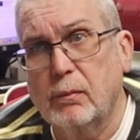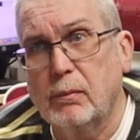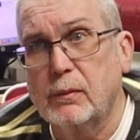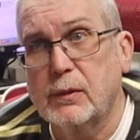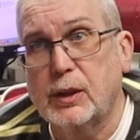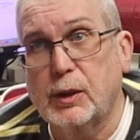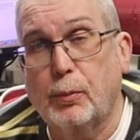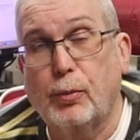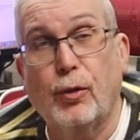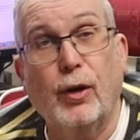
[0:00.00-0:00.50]

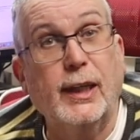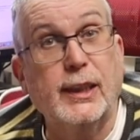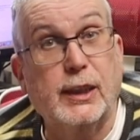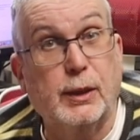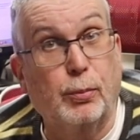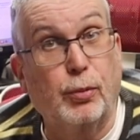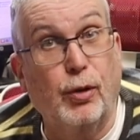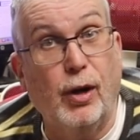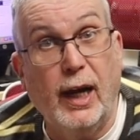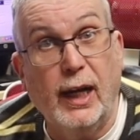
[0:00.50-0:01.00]
Surprise,
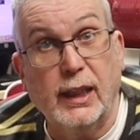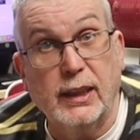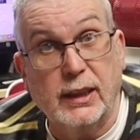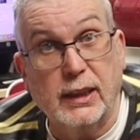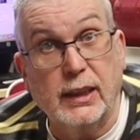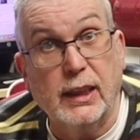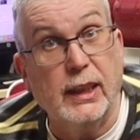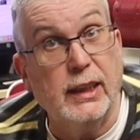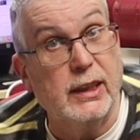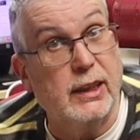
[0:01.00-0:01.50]
surprise,
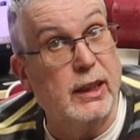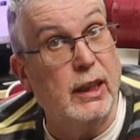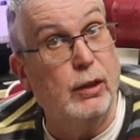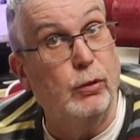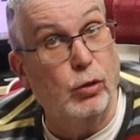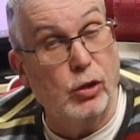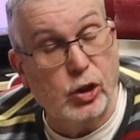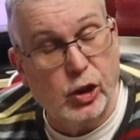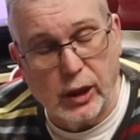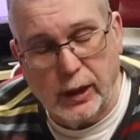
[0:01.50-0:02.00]
it's in
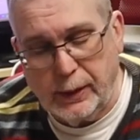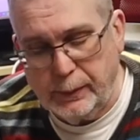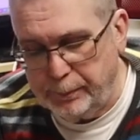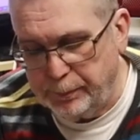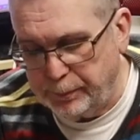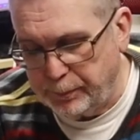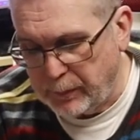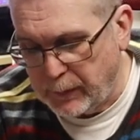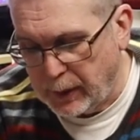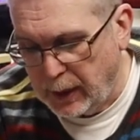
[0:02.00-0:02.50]
Russia.
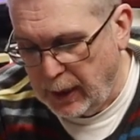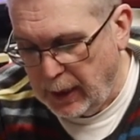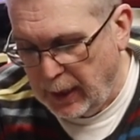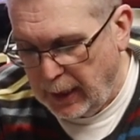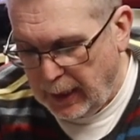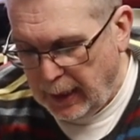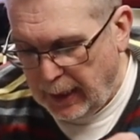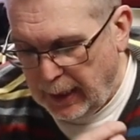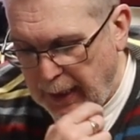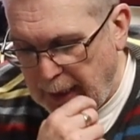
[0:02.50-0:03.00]

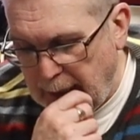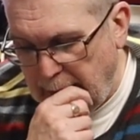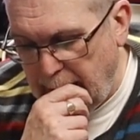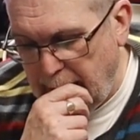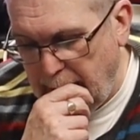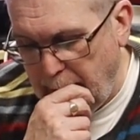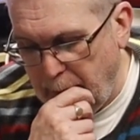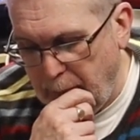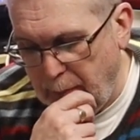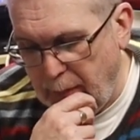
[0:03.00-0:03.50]

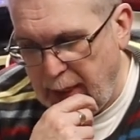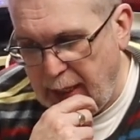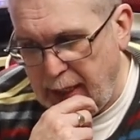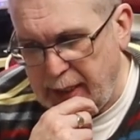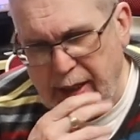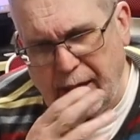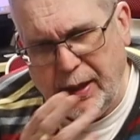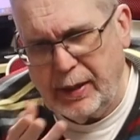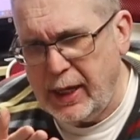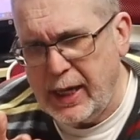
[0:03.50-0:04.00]

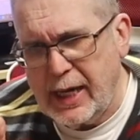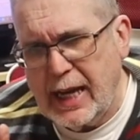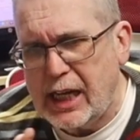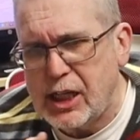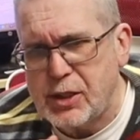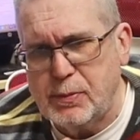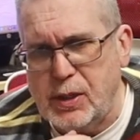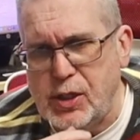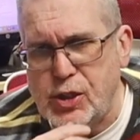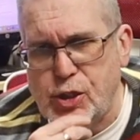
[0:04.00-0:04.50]
And it
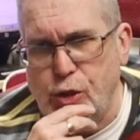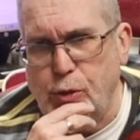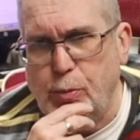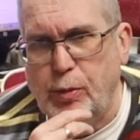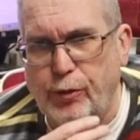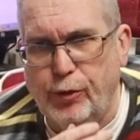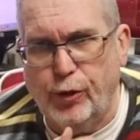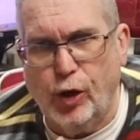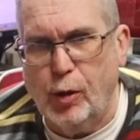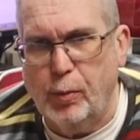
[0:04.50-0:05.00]
has been sued
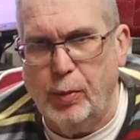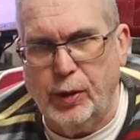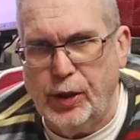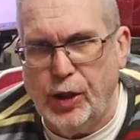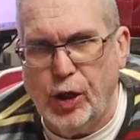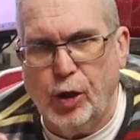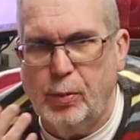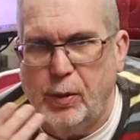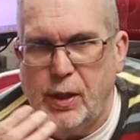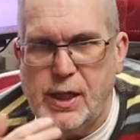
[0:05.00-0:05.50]
before, but
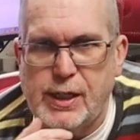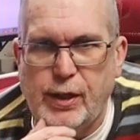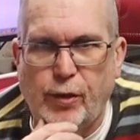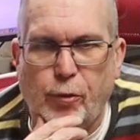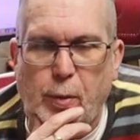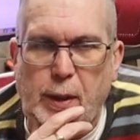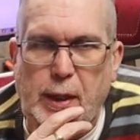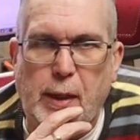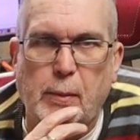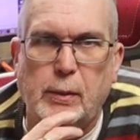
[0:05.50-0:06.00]
nobody's ever
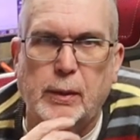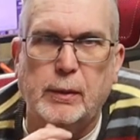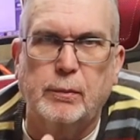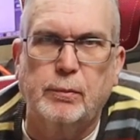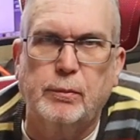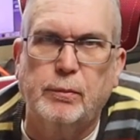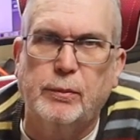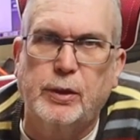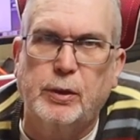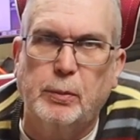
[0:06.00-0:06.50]
been
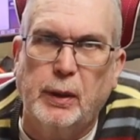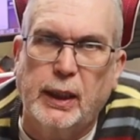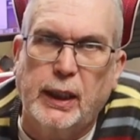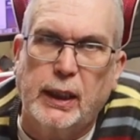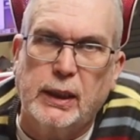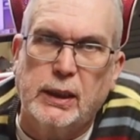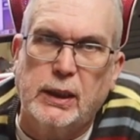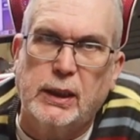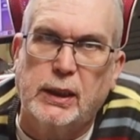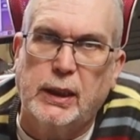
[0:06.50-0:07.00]
able to make
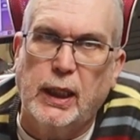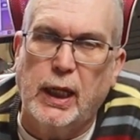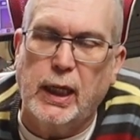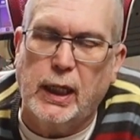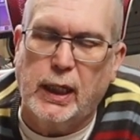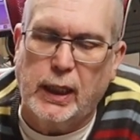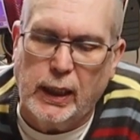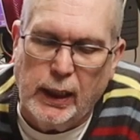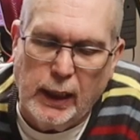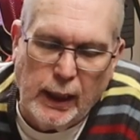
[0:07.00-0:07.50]
it
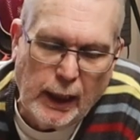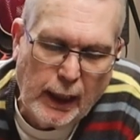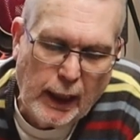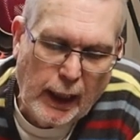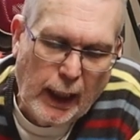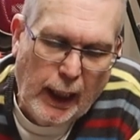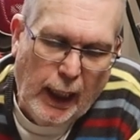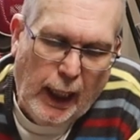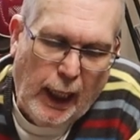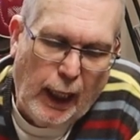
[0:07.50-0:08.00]
stick.
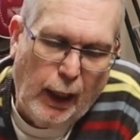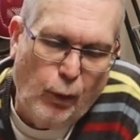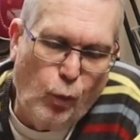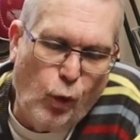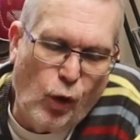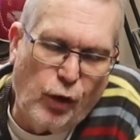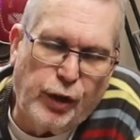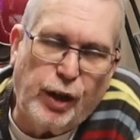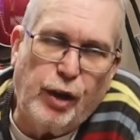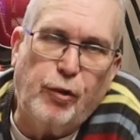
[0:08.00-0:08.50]
And
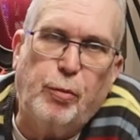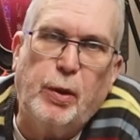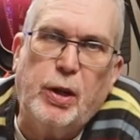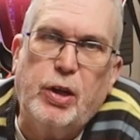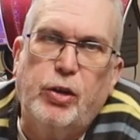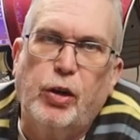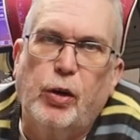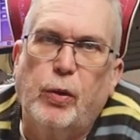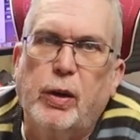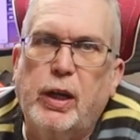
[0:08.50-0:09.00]
what they've been
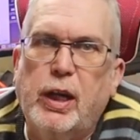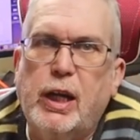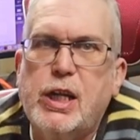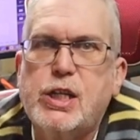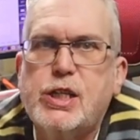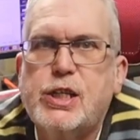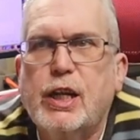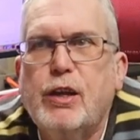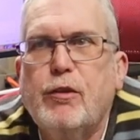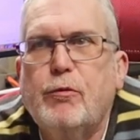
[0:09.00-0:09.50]
doing
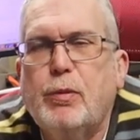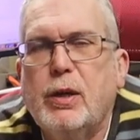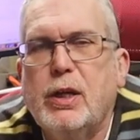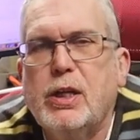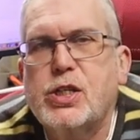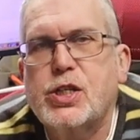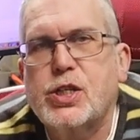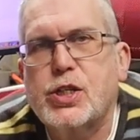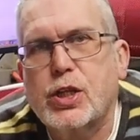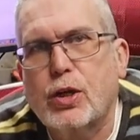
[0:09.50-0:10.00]
is they've been
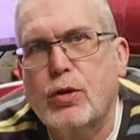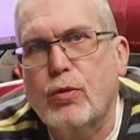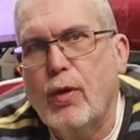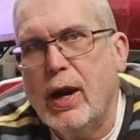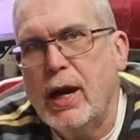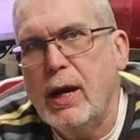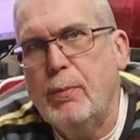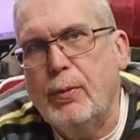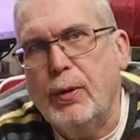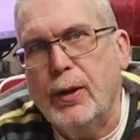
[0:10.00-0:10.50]

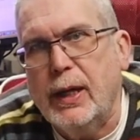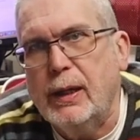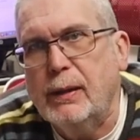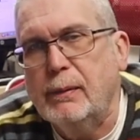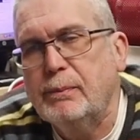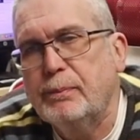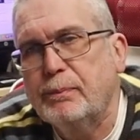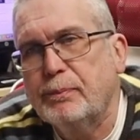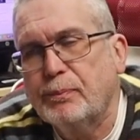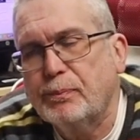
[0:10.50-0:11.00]
scraping,